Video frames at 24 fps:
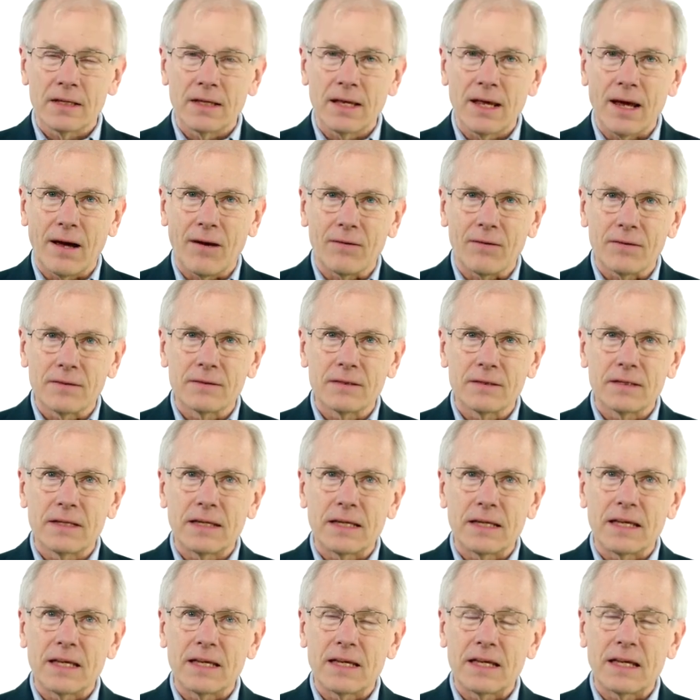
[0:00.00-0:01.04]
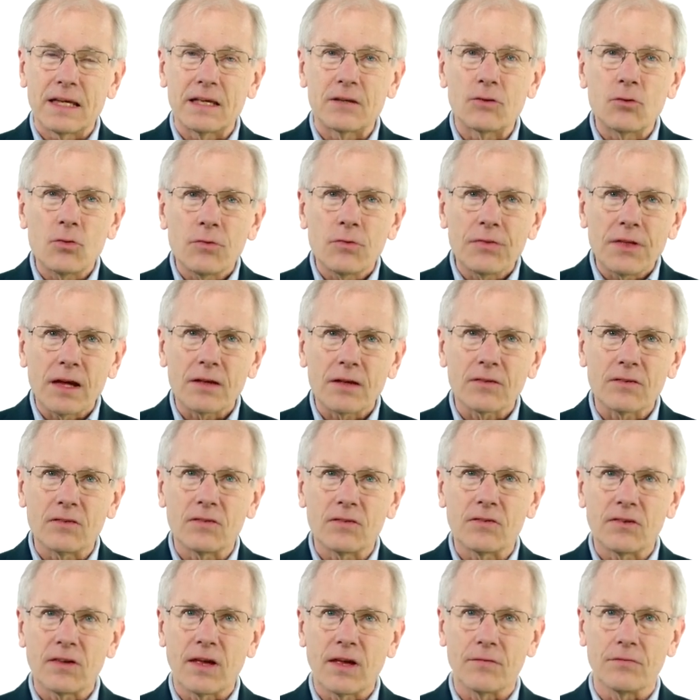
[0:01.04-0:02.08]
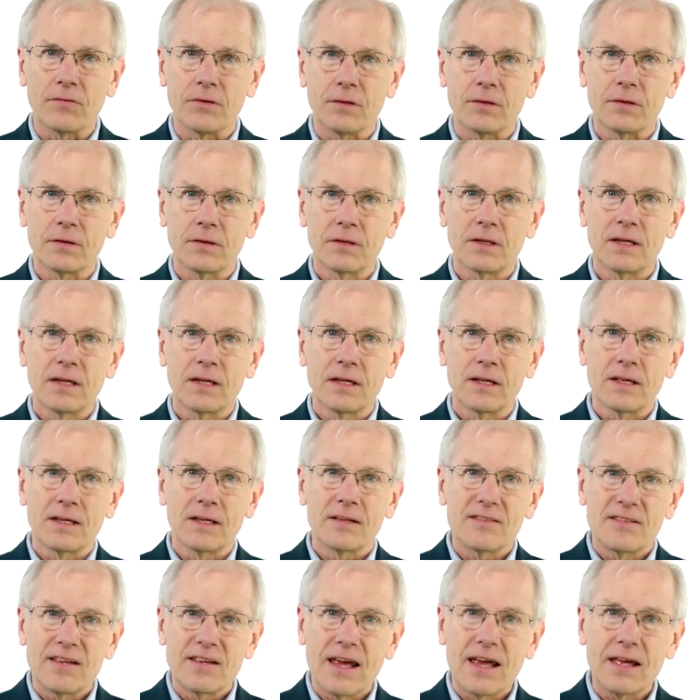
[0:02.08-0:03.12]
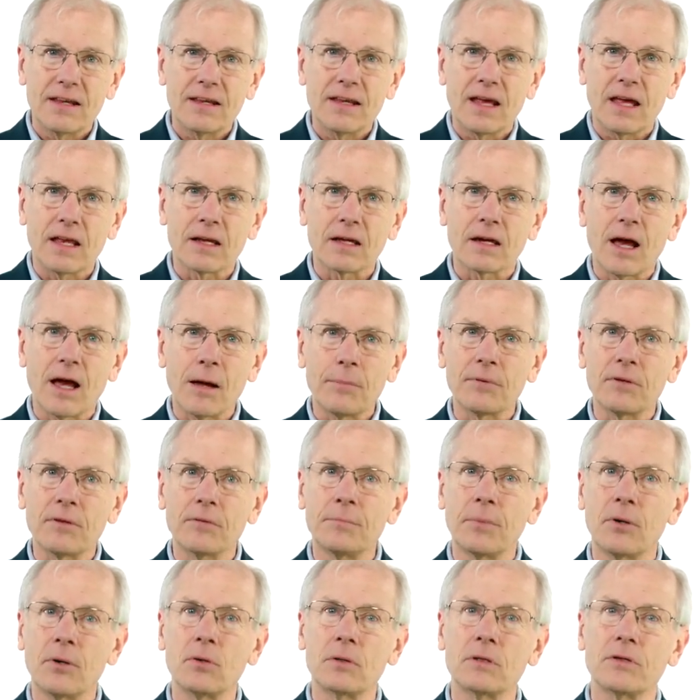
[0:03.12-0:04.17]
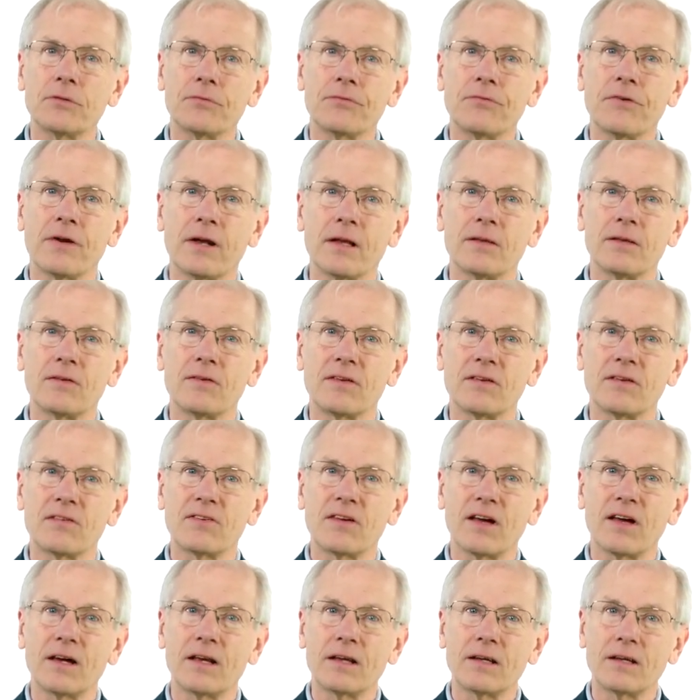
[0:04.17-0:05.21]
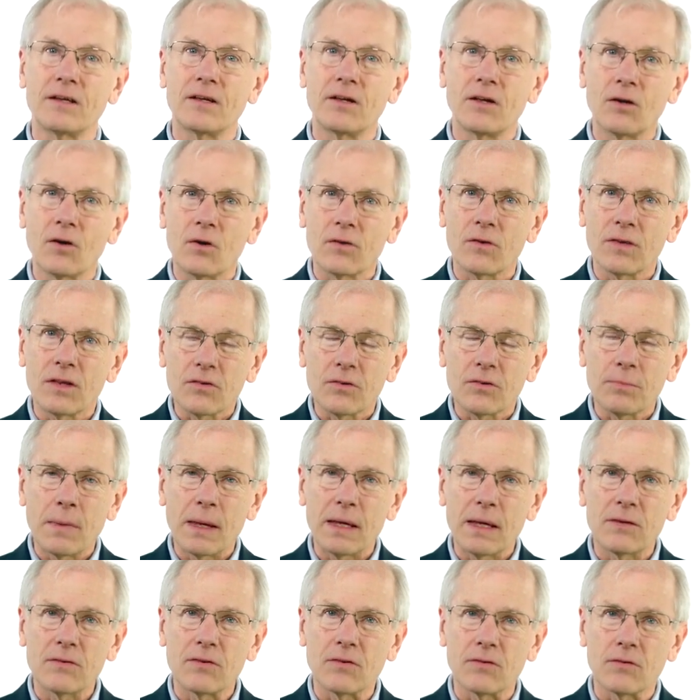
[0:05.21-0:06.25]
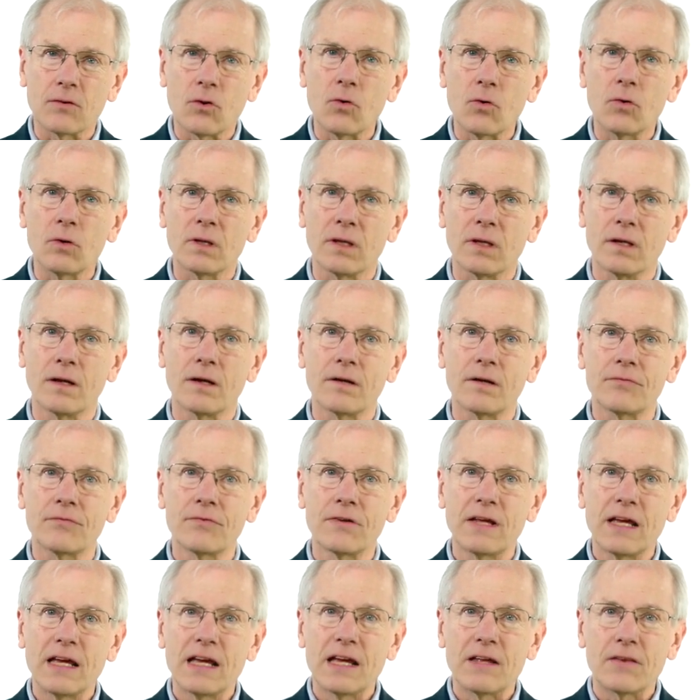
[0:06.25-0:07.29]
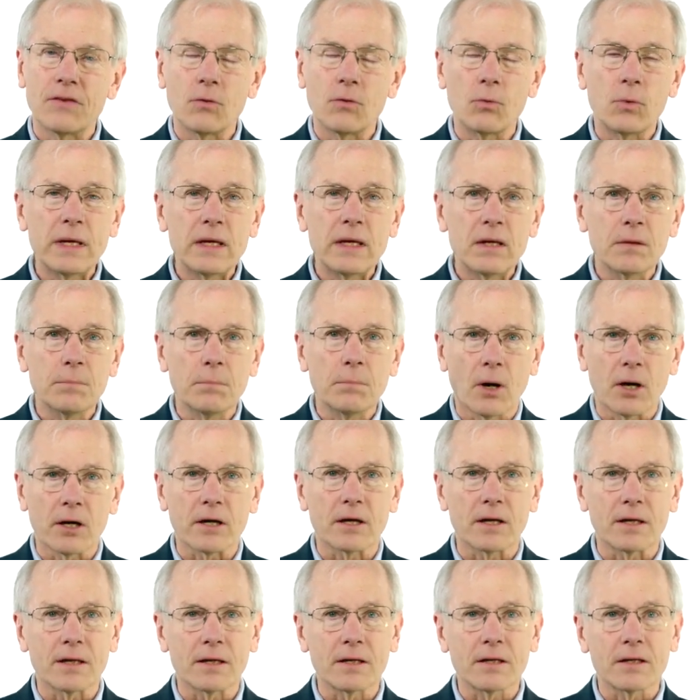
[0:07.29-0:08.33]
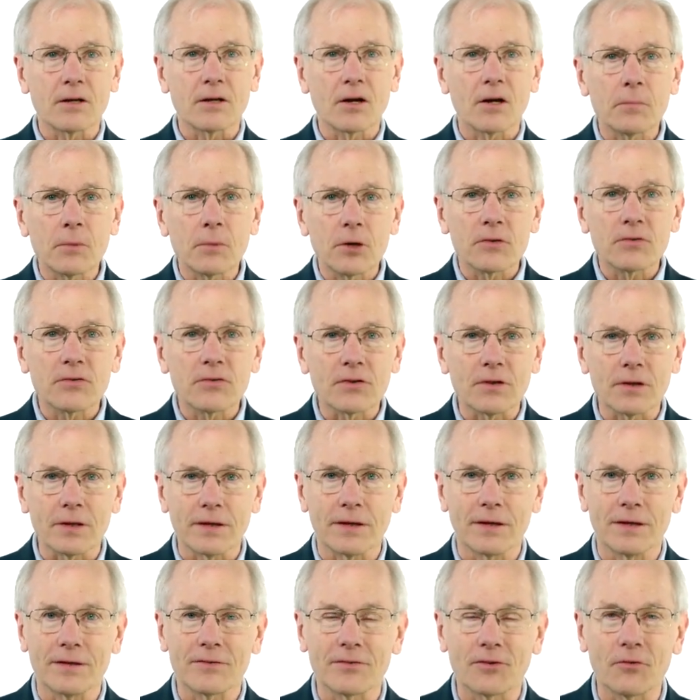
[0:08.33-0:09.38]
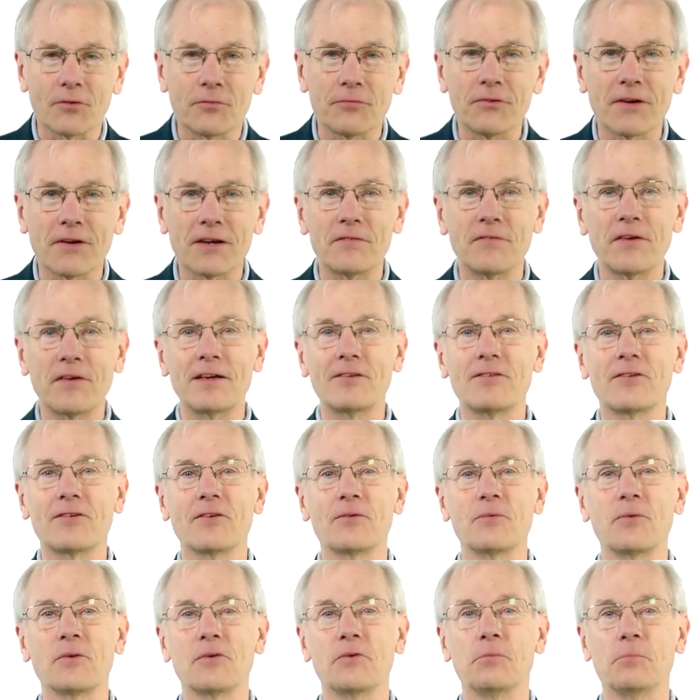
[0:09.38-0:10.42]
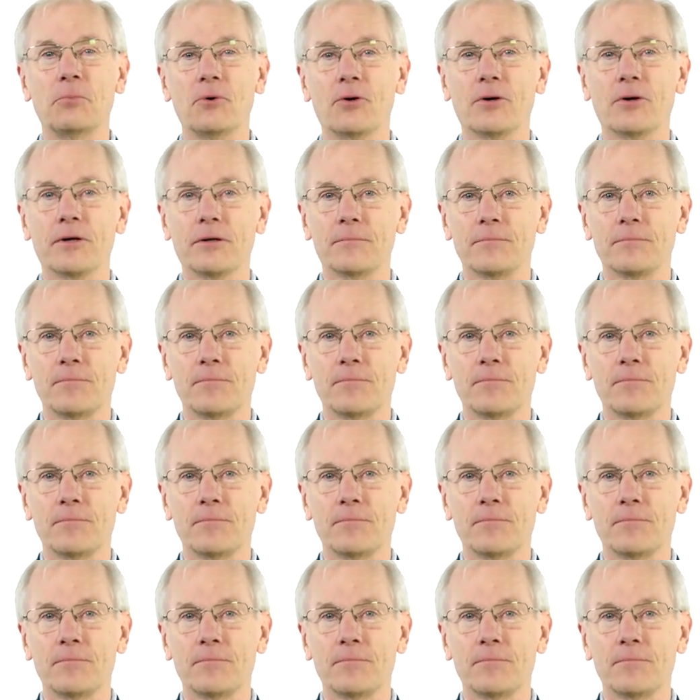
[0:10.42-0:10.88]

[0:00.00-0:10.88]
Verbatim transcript: Now, in 2007, Ted and a couple of Boulder friends decided, you know, this maze is cool enough that we could market it commercially. So Funovation was born.